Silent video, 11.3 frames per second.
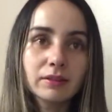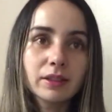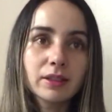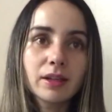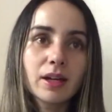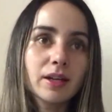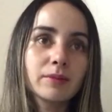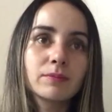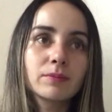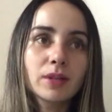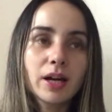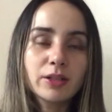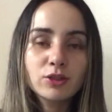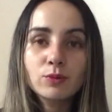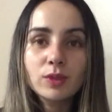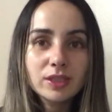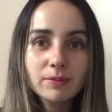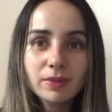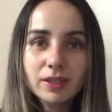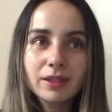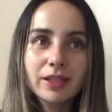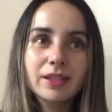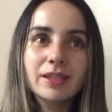Like I just want something
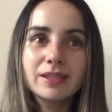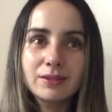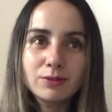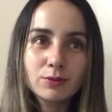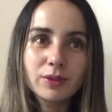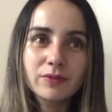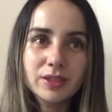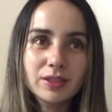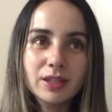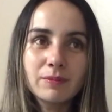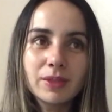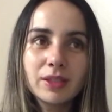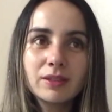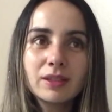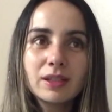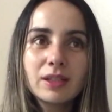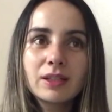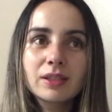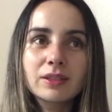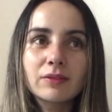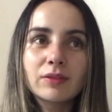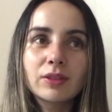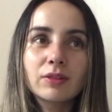that like is sort of a statement, because
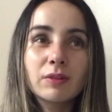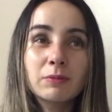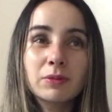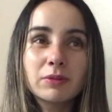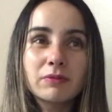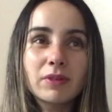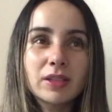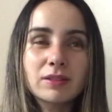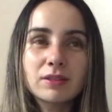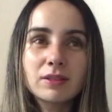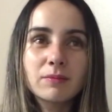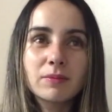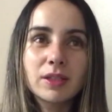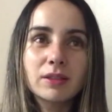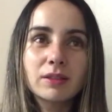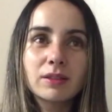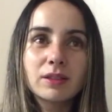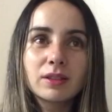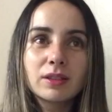I feel like if I'm going to invest in something,